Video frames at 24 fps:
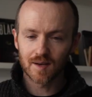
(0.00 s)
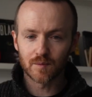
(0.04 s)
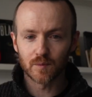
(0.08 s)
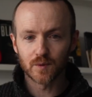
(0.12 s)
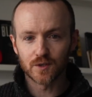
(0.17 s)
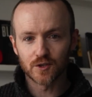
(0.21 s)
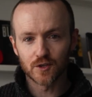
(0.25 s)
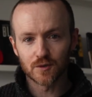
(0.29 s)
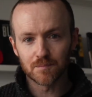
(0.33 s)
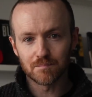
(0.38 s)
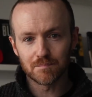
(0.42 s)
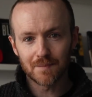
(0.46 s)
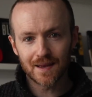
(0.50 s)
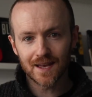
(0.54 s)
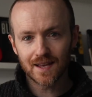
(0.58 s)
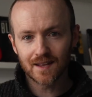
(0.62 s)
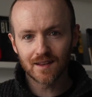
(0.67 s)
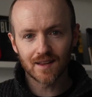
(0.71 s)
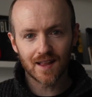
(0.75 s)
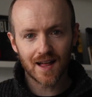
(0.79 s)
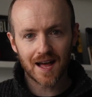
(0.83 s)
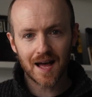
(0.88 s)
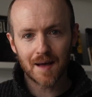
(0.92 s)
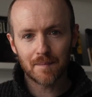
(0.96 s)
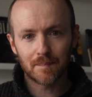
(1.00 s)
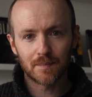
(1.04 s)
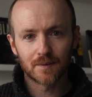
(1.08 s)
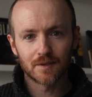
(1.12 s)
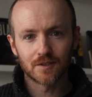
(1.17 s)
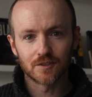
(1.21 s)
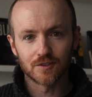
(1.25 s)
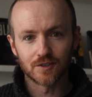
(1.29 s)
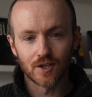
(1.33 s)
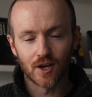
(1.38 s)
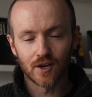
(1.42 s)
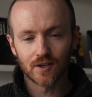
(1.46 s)
and when your mail app
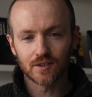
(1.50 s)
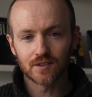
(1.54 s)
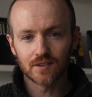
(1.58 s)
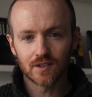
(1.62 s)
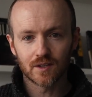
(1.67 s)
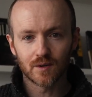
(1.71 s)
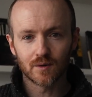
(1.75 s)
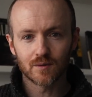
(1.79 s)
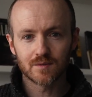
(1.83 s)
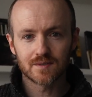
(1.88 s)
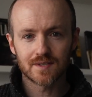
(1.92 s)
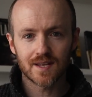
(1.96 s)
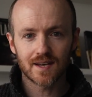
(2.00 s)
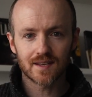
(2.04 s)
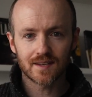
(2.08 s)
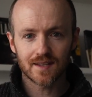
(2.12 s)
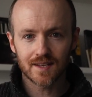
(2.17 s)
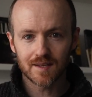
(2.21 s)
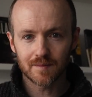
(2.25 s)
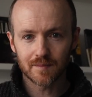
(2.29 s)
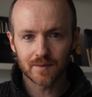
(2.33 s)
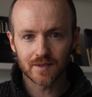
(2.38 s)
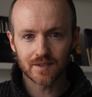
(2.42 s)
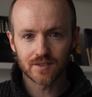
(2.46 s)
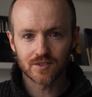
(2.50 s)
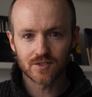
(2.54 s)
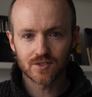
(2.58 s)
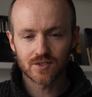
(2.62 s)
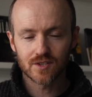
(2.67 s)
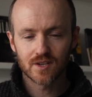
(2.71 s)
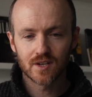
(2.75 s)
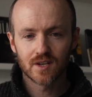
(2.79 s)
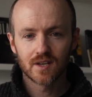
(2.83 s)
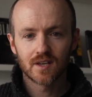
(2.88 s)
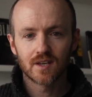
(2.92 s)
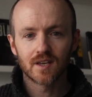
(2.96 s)
downloads that
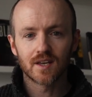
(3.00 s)
image,